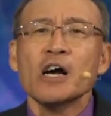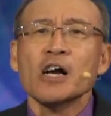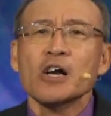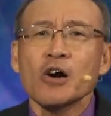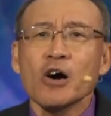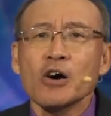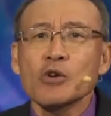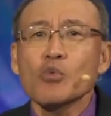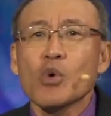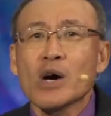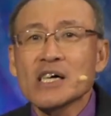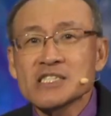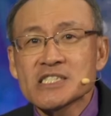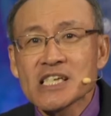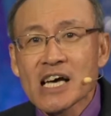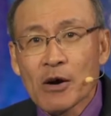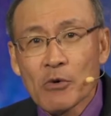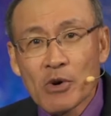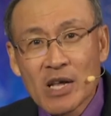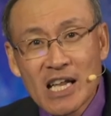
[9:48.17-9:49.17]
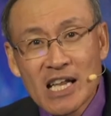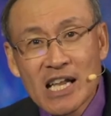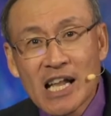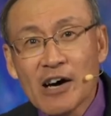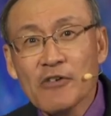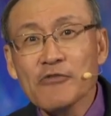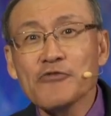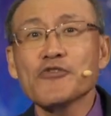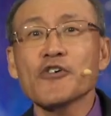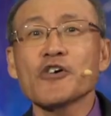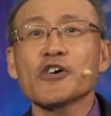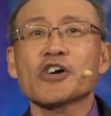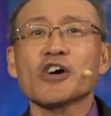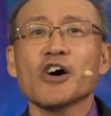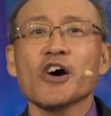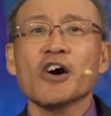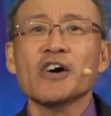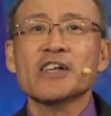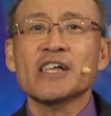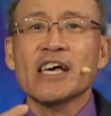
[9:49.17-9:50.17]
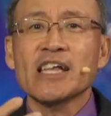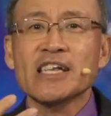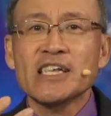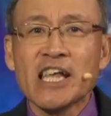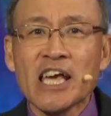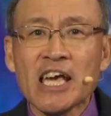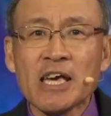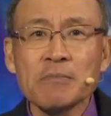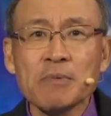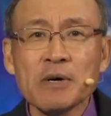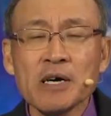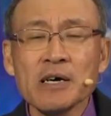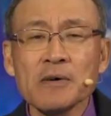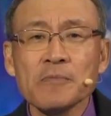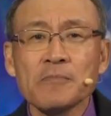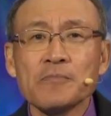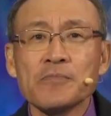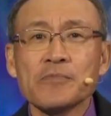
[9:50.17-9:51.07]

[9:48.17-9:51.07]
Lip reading: God wants our love for God and neighbor